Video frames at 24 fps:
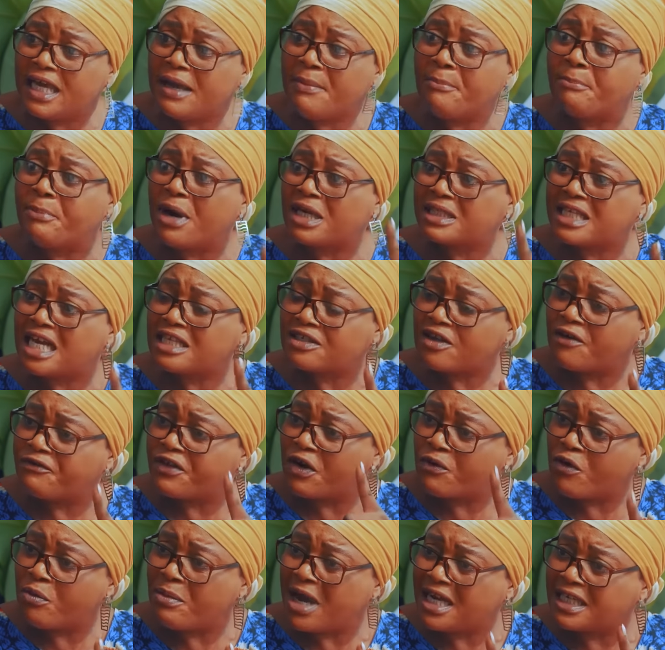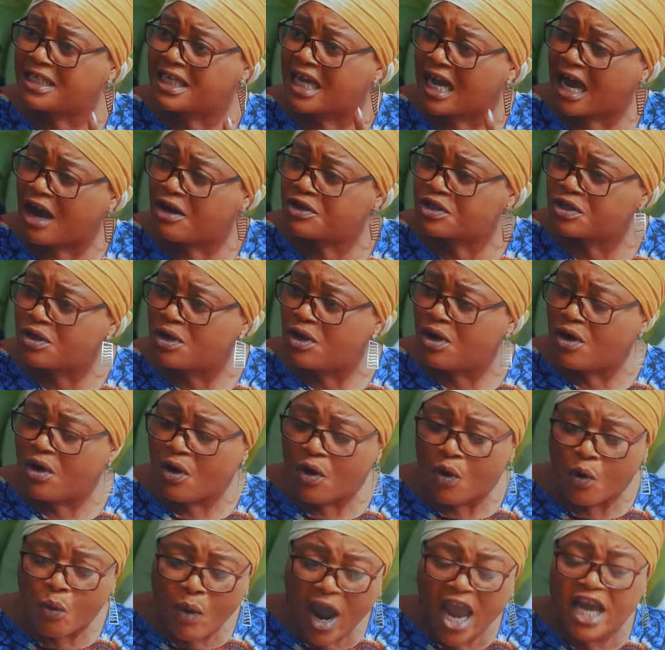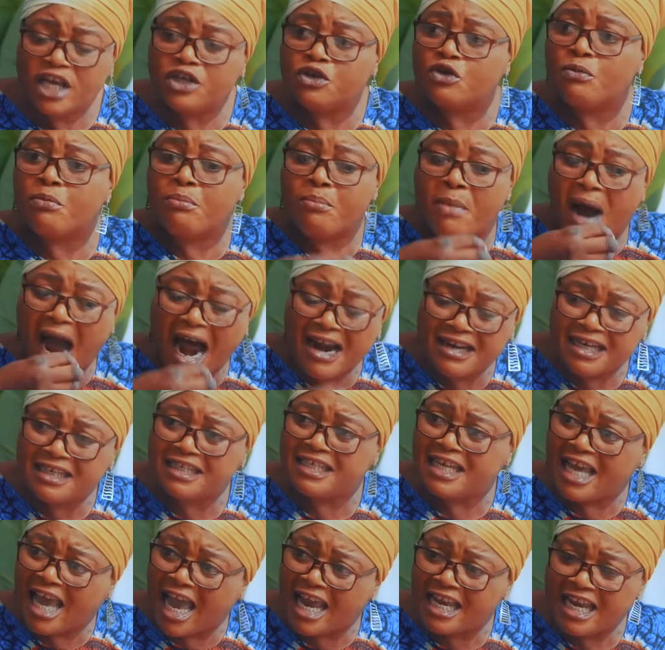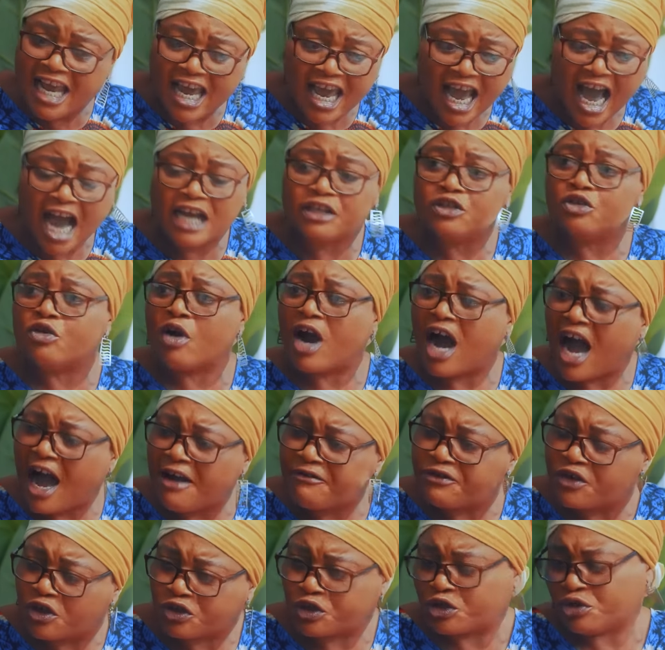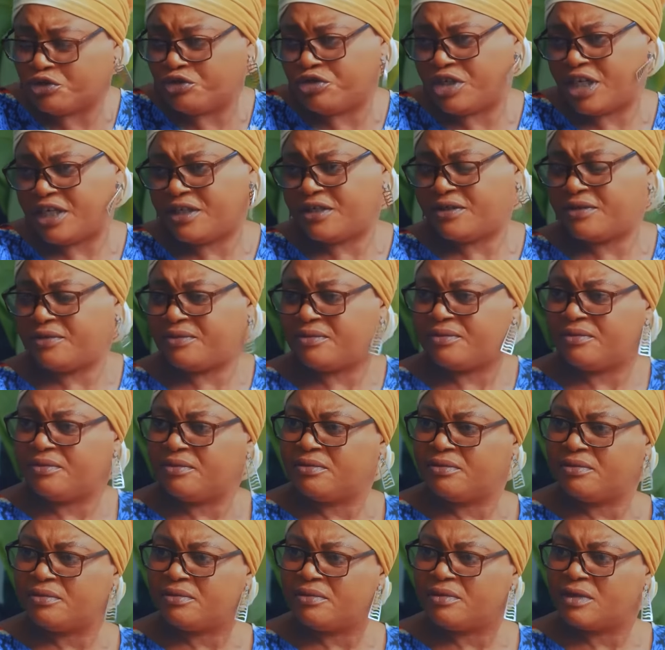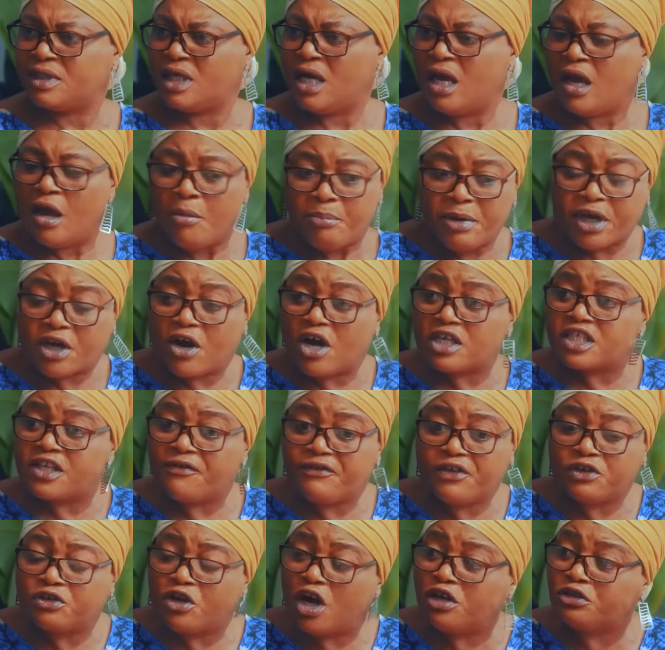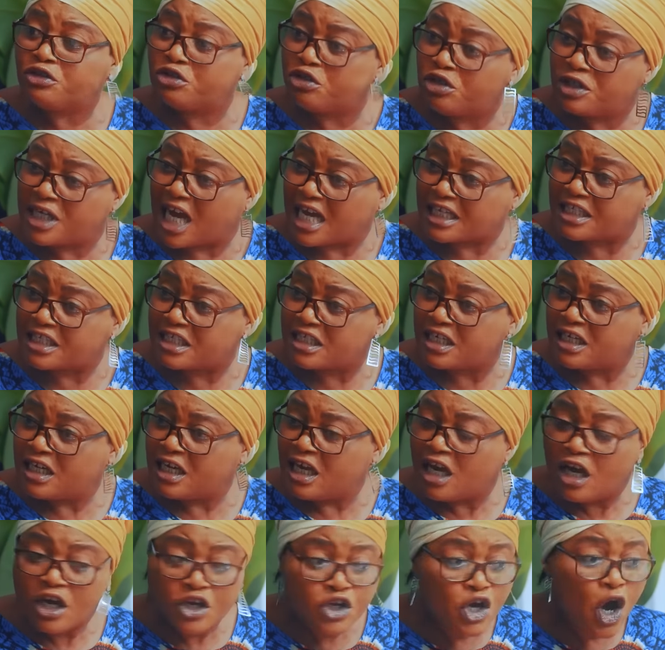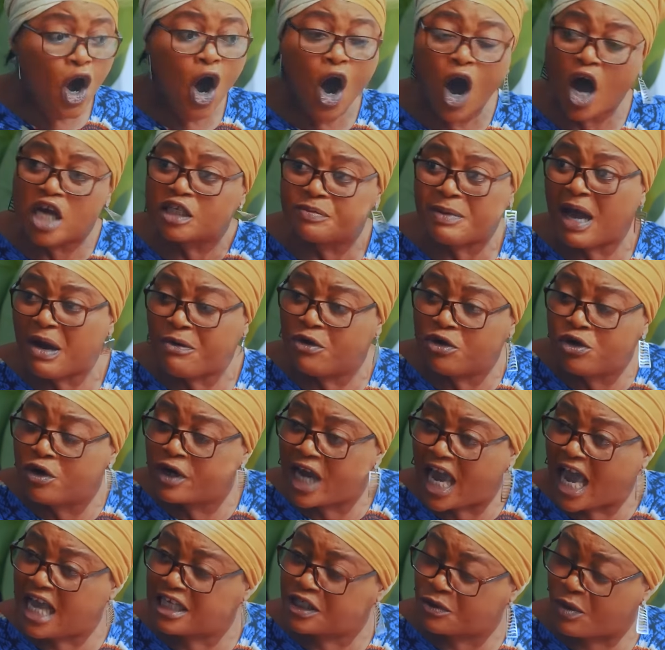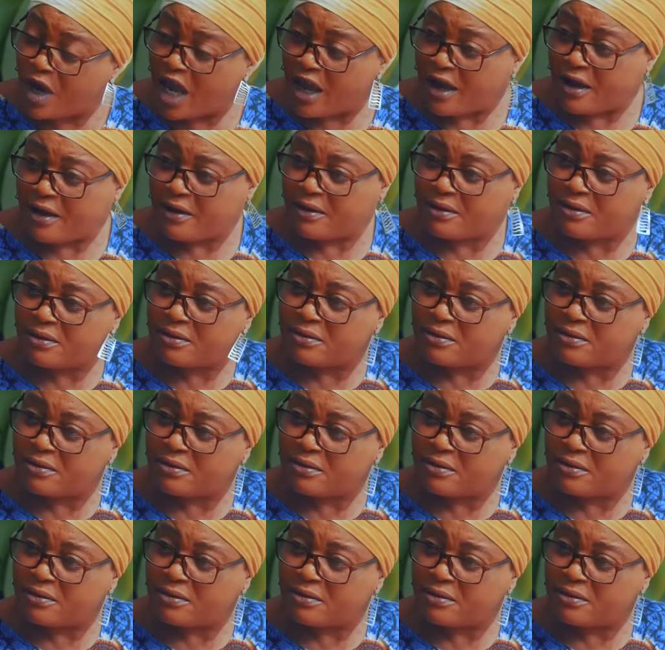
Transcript: the importance of a woman in the house when you marry earlier and you have your children? Because if you don't do that, your husband will look elsewhere.